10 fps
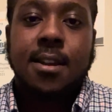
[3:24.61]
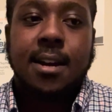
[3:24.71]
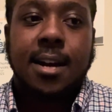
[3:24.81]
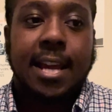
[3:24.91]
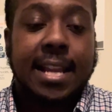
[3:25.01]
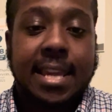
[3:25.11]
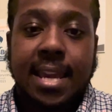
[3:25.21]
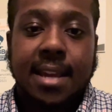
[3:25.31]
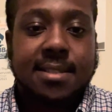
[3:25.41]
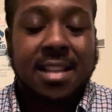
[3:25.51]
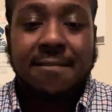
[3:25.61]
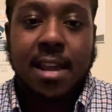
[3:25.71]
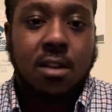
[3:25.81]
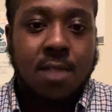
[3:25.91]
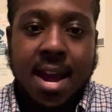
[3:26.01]
And again, stuff
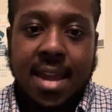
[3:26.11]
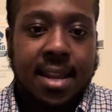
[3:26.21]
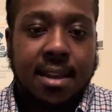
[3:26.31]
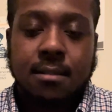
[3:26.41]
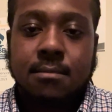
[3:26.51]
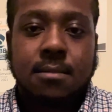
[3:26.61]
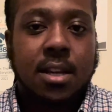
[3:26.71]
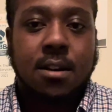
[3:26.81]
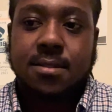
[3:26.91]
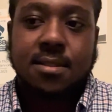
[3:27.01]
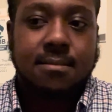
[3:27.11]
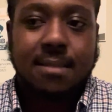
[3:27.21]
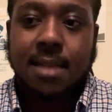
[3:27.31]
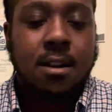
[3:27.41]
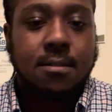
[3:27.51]
like rioting,
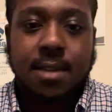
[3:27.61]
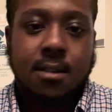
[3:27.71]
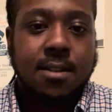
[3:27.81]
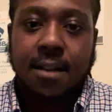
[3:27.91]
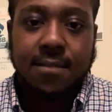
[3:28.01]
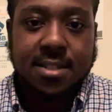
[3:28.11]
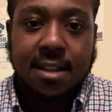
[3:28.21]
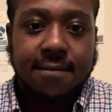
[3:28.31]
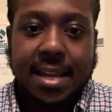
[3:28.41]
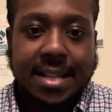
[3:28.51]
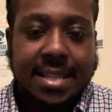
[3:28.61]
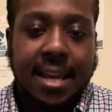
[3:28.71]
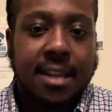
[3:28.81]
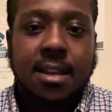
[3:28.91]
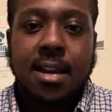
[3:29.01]
they don't cover stuff like that.